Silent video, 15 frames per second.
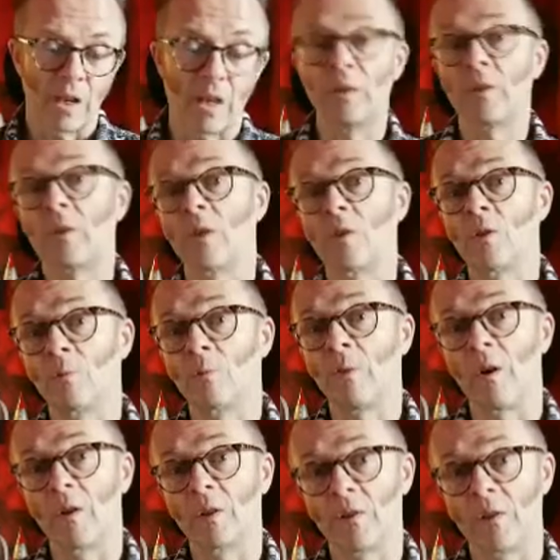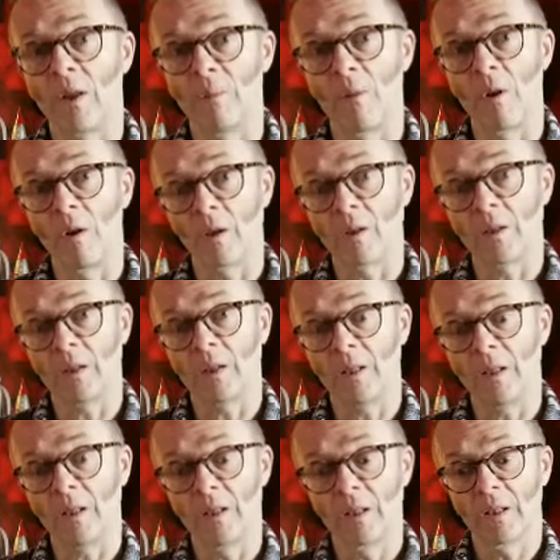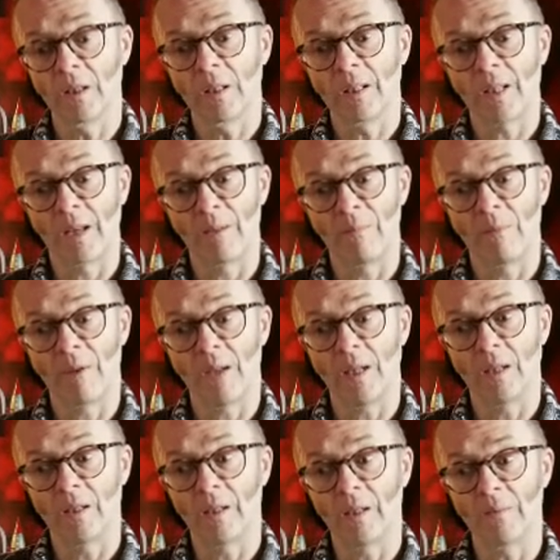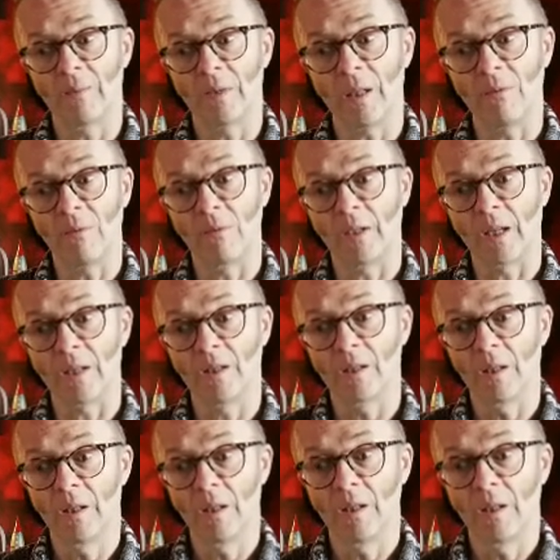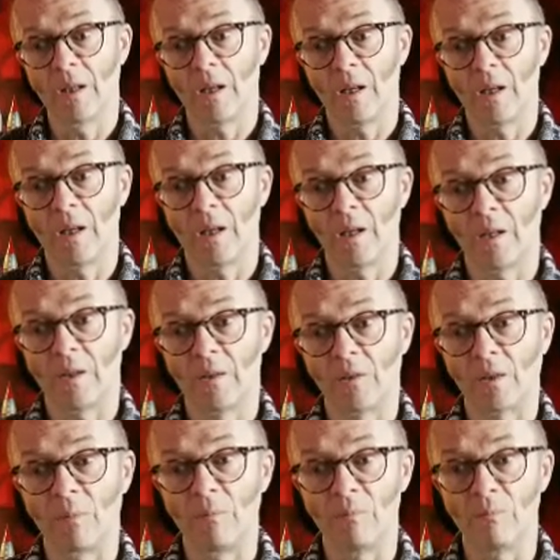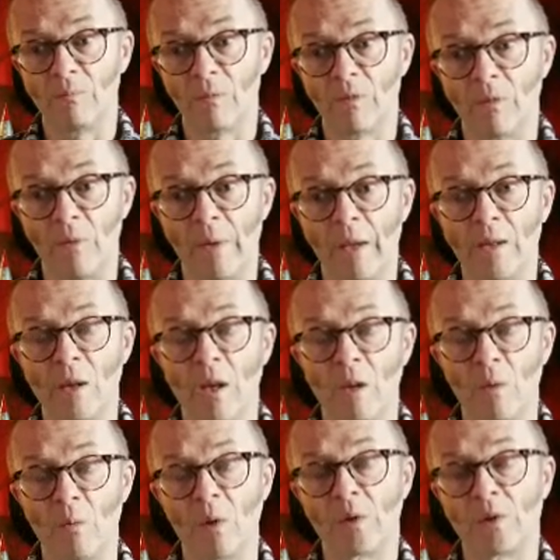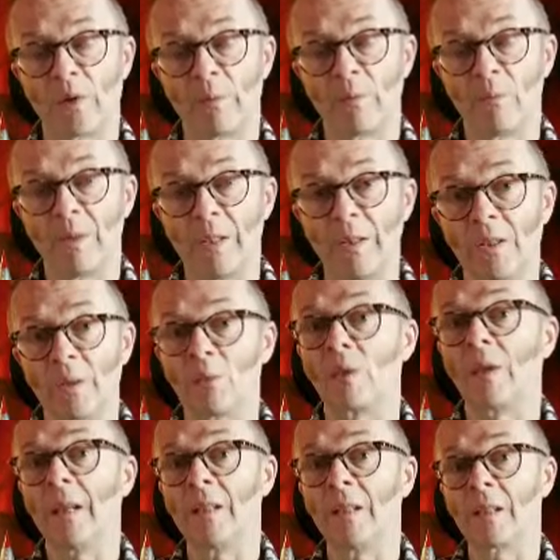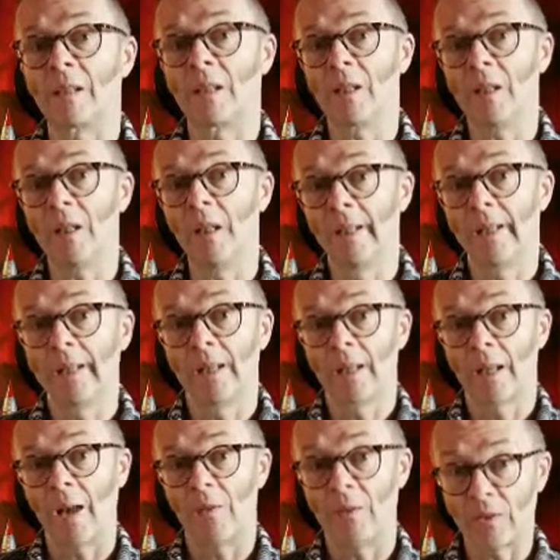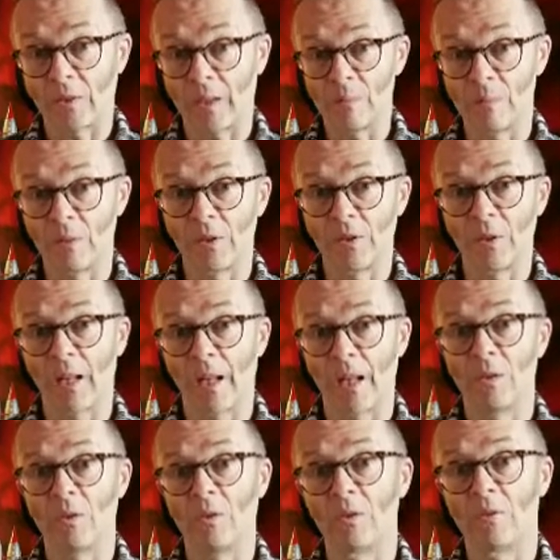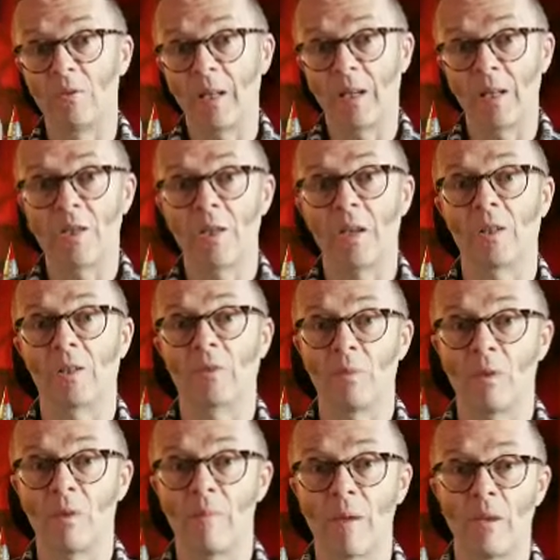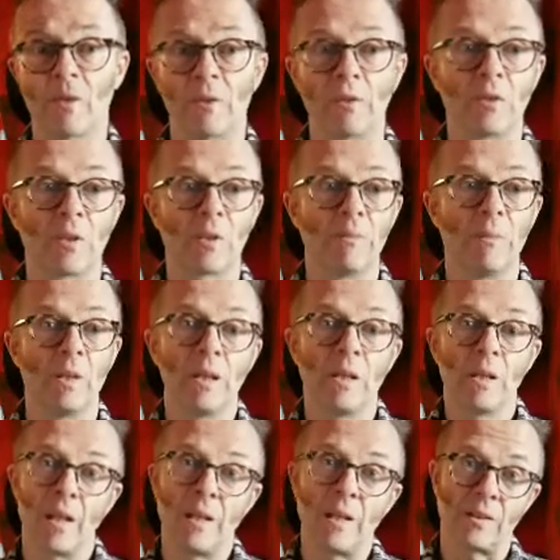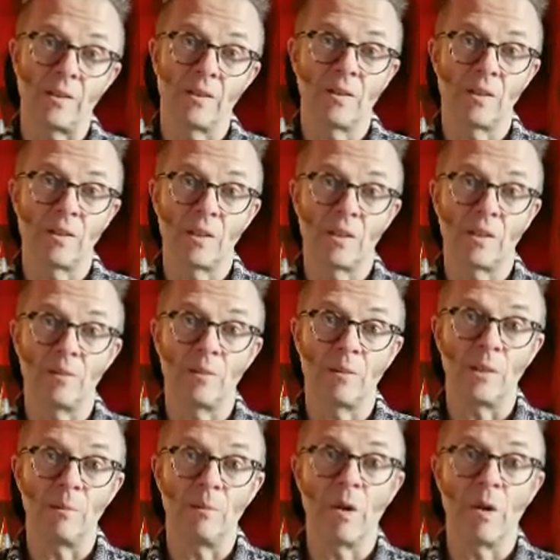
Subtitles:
an essential part of their marketing campaign. Evil Dead, some of you may know, was released simultaneously at the cinemas and on VHS, which meant that it lessened the chance of any